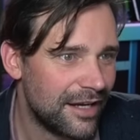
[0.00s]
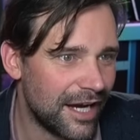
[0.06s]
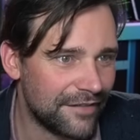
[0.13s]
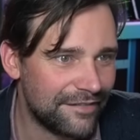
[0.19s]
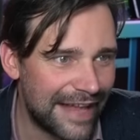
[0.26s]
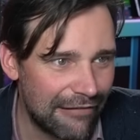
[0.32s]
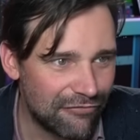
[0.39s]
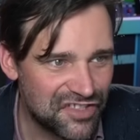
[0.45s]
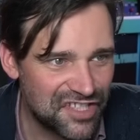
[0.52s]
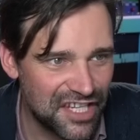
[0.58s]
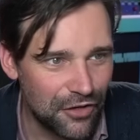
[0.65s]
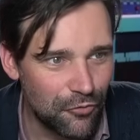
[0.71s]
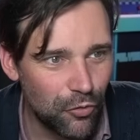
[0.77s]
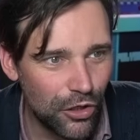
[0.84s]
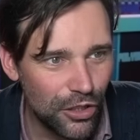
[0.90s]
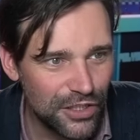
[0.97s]

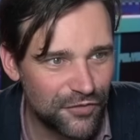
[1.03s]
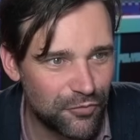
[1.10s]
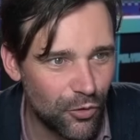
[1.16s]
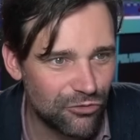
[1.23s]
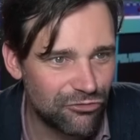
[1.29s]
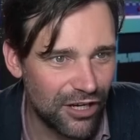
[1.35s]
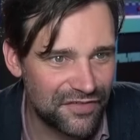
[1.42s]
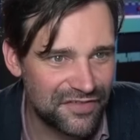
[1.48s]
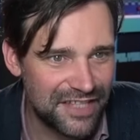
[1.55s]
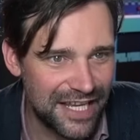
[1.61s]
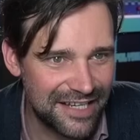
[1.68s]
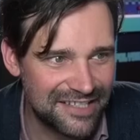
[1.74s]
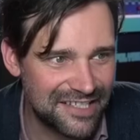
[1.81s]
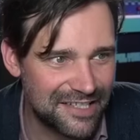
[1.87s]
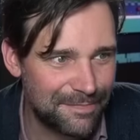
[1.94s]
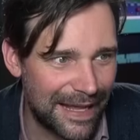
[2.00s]
Announcing World of Warcraft's
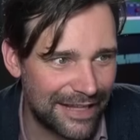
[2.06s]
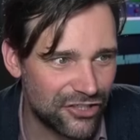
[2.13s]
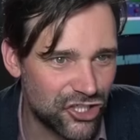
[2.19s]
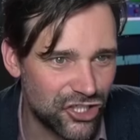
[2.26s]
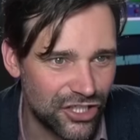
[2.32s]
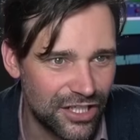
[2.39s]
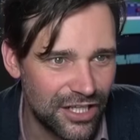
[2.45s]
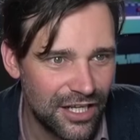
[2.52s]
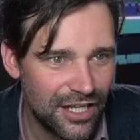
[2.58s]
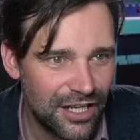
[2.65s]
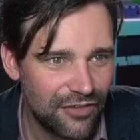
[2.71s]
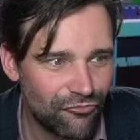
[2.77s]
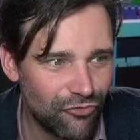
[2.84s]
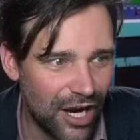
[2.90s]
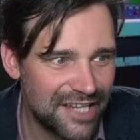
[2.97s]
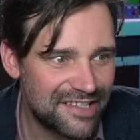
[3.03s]
next expansion,
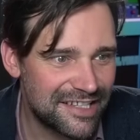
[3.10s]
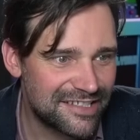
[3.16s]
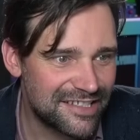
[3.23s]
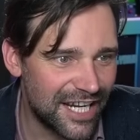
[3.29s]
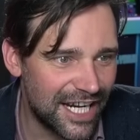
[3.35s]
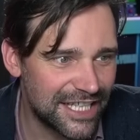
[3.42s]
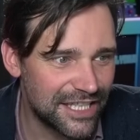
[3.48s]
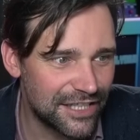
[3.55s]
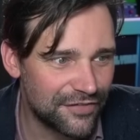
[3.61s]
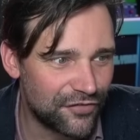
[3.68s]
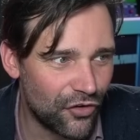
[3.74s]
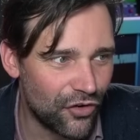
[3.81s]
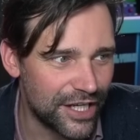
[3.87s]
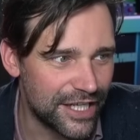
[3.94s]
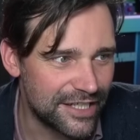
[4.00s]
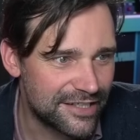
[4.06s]
Rising Tide of the
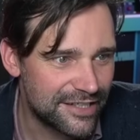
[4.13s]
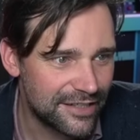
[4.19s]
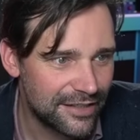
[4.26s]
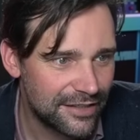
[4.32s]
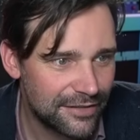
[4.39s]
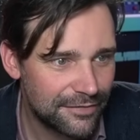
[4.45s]
Void.